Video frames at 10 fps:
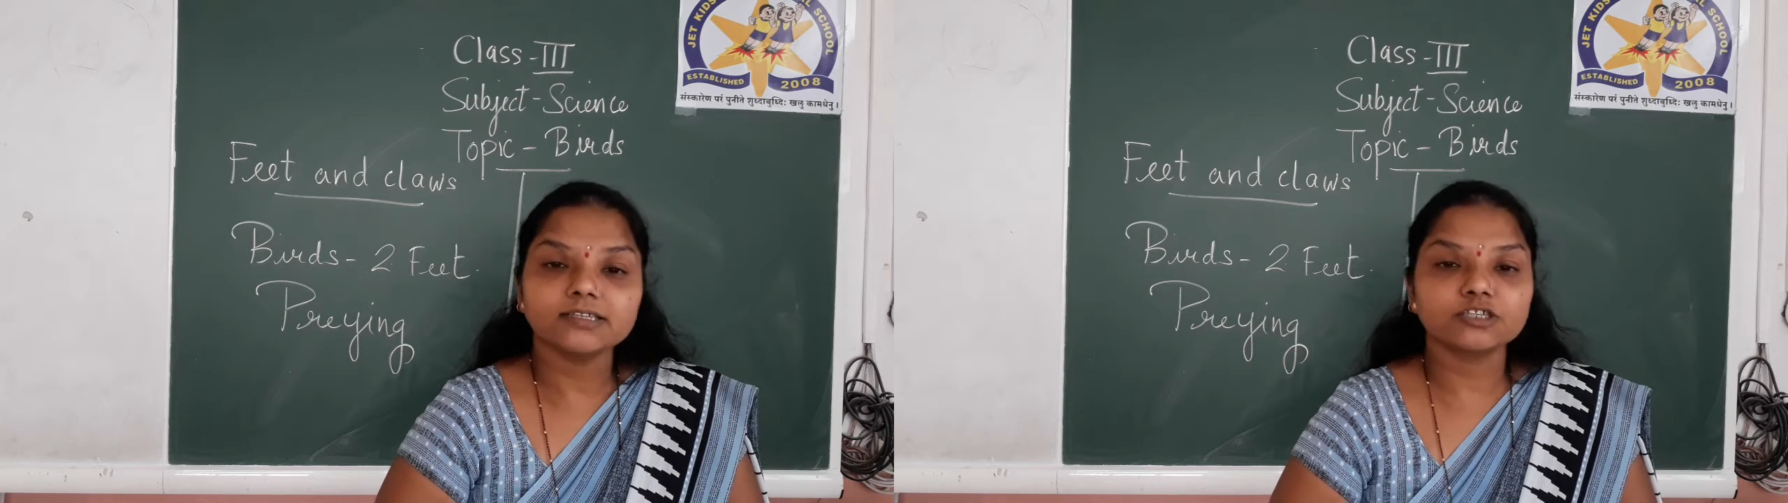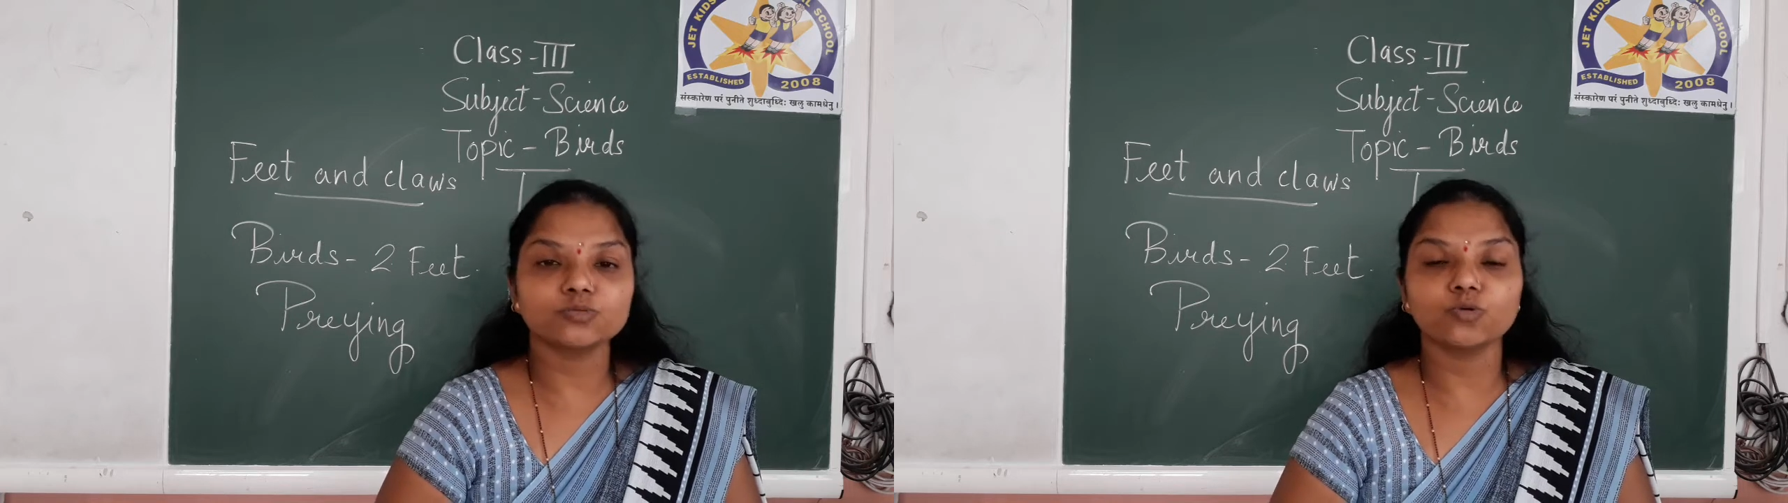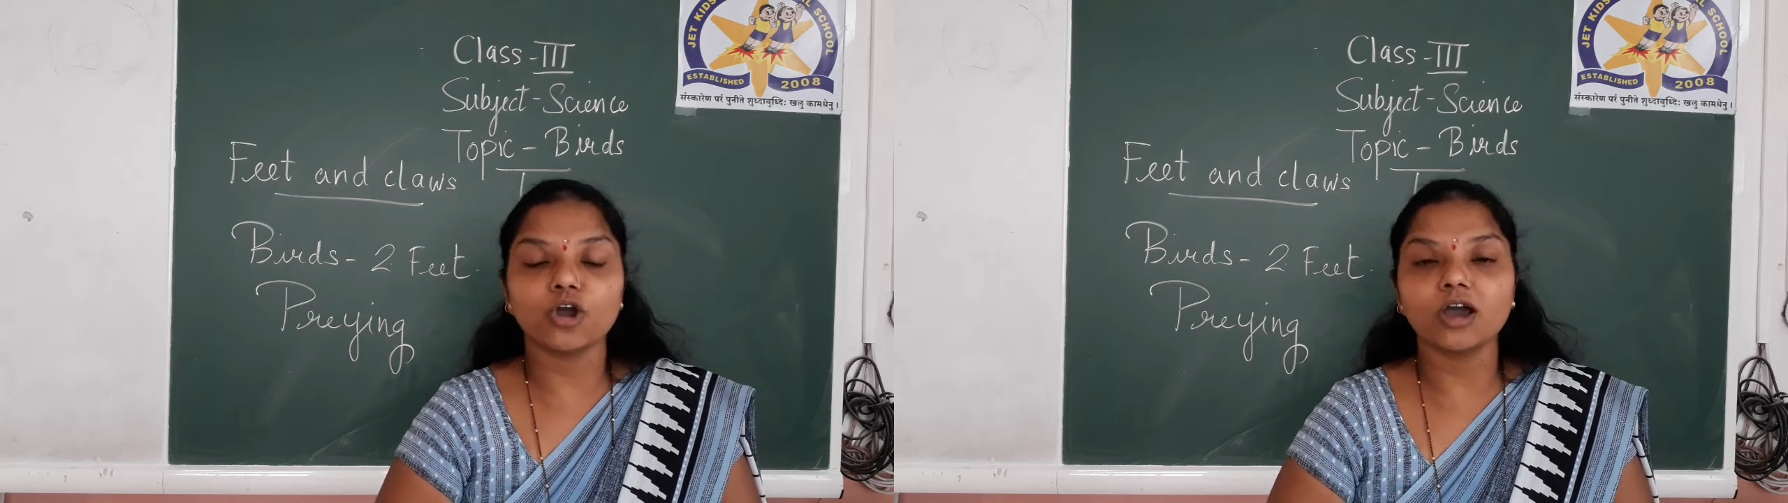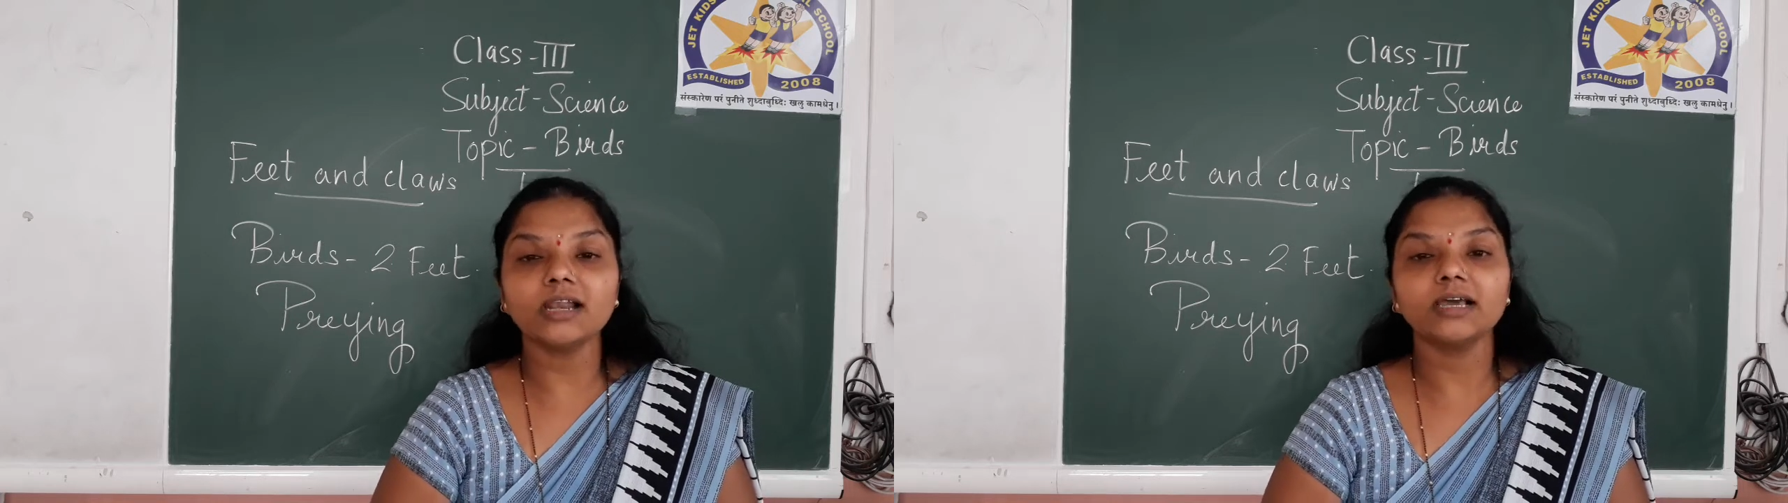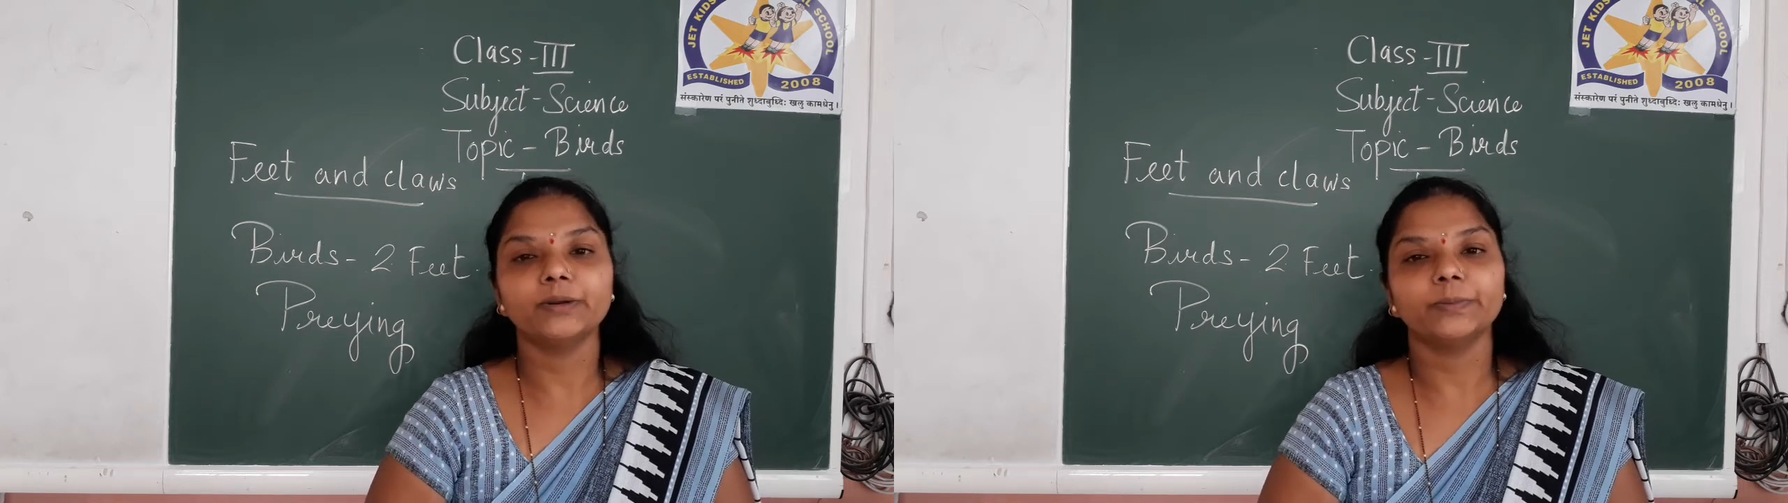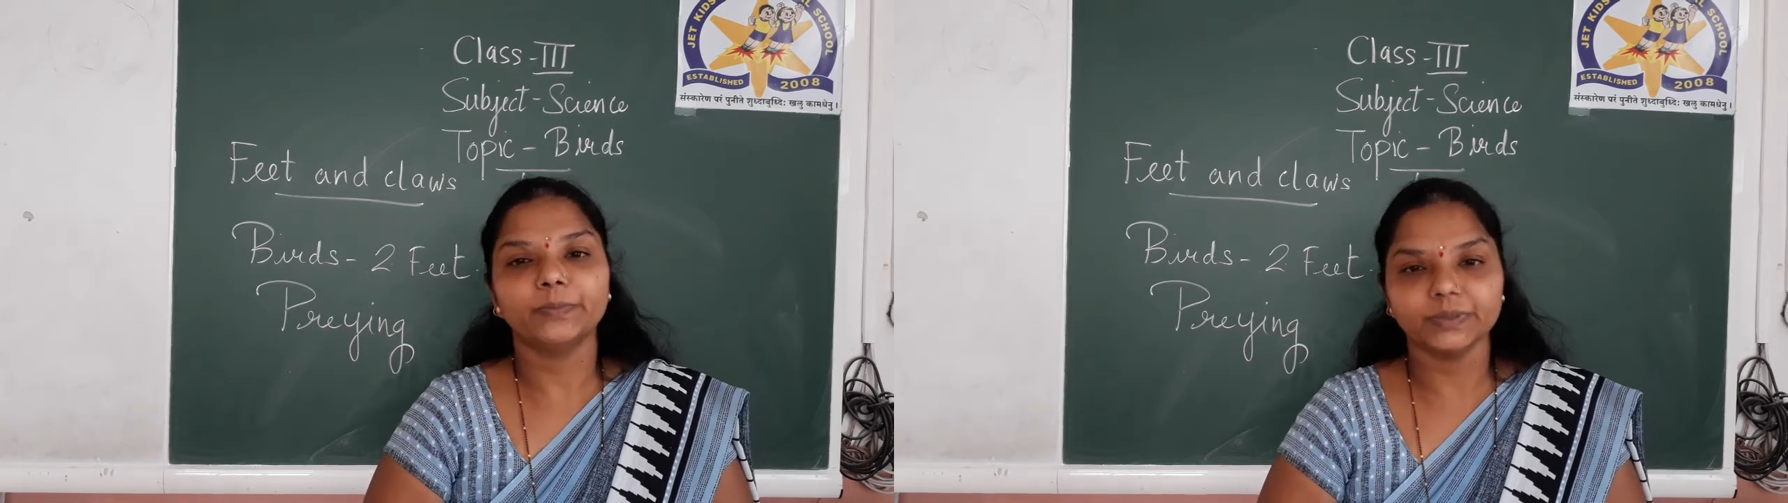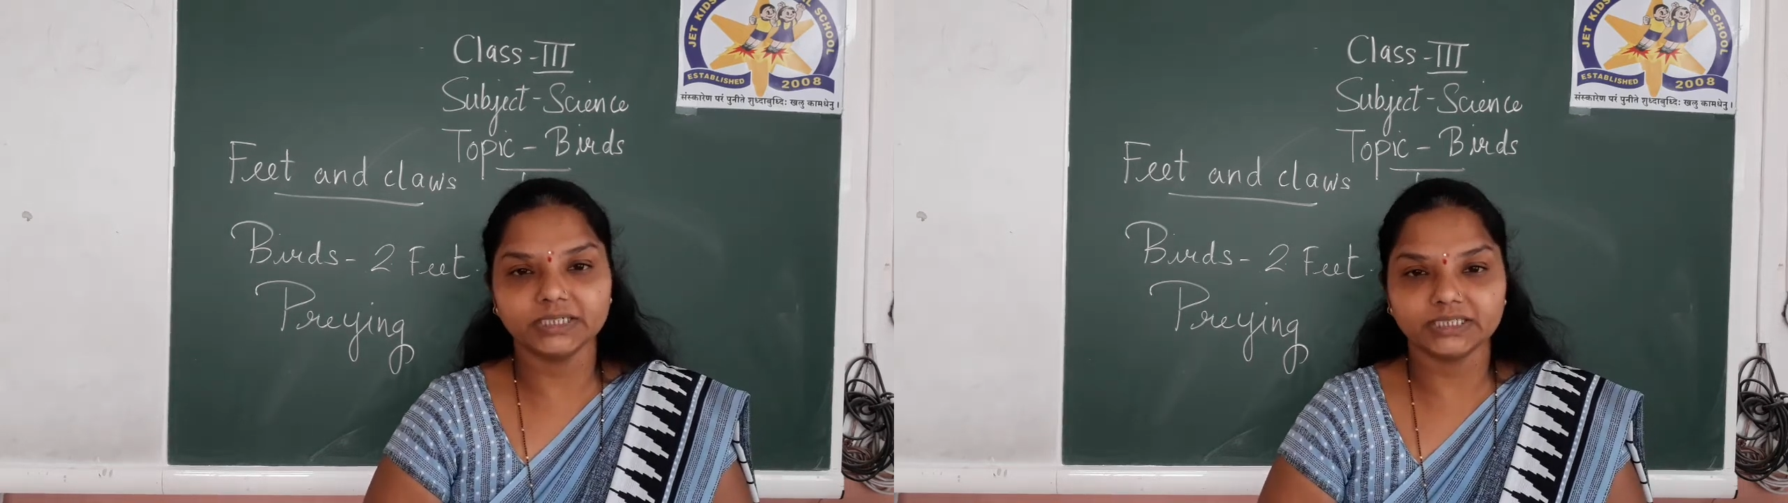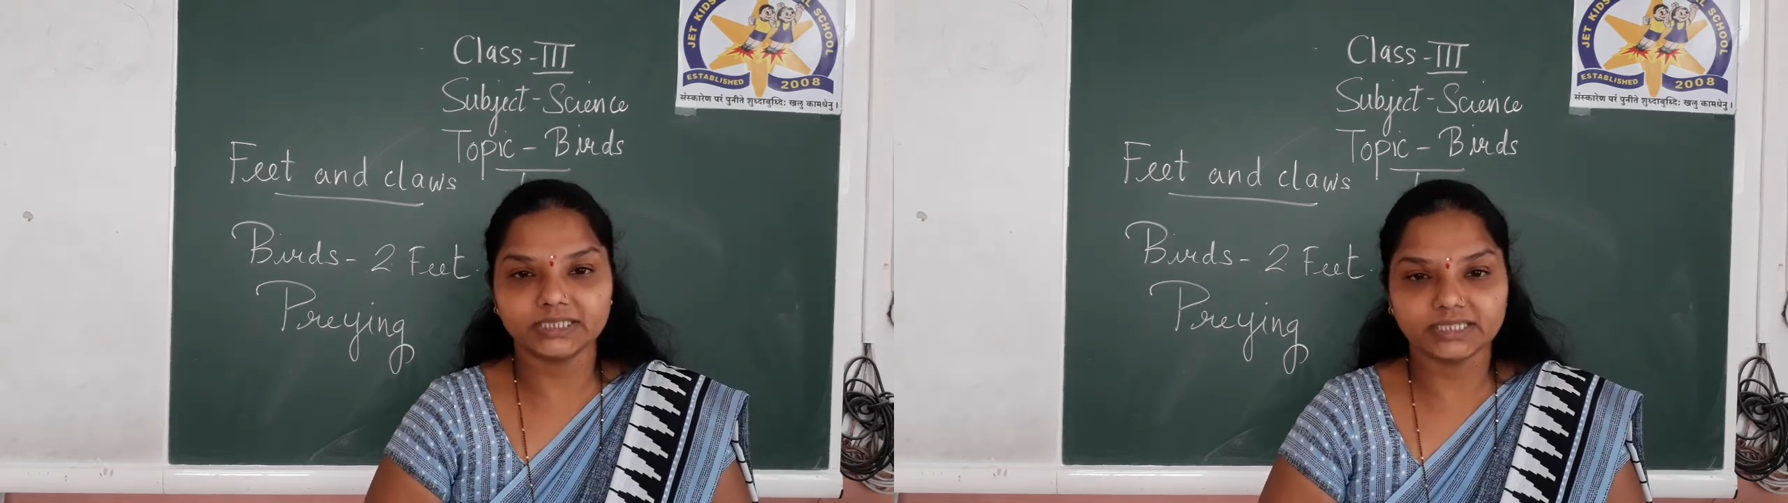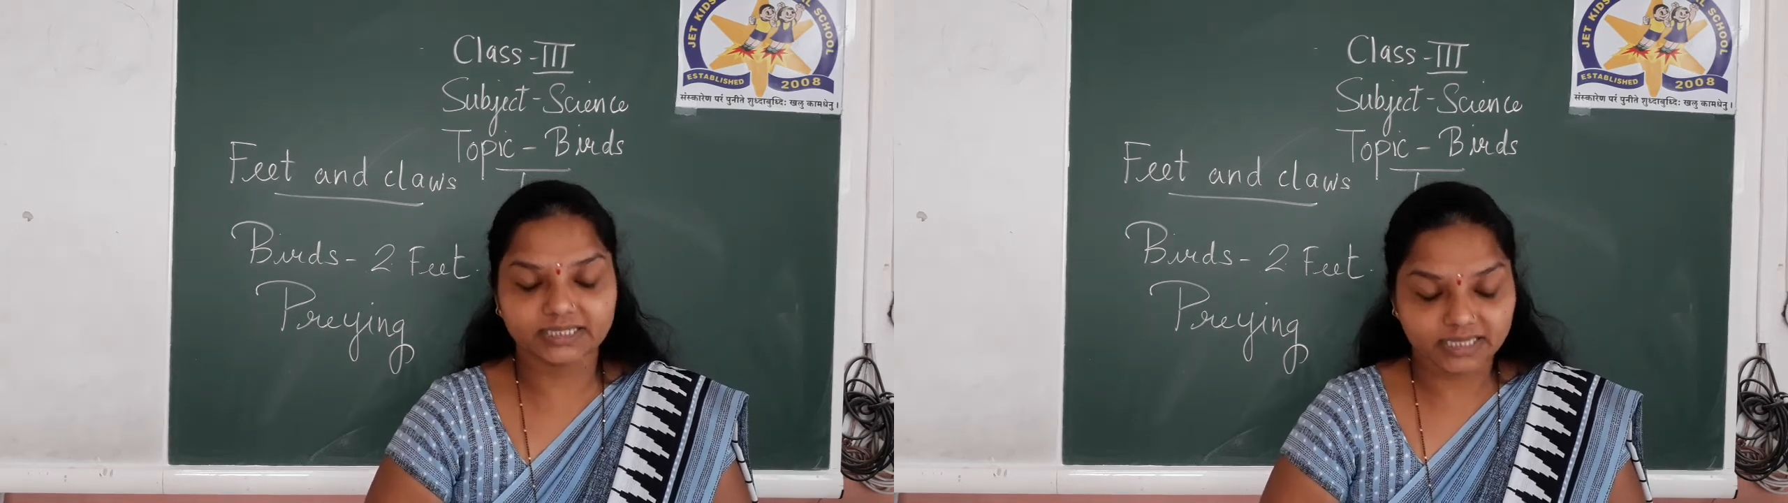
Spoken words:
small birds.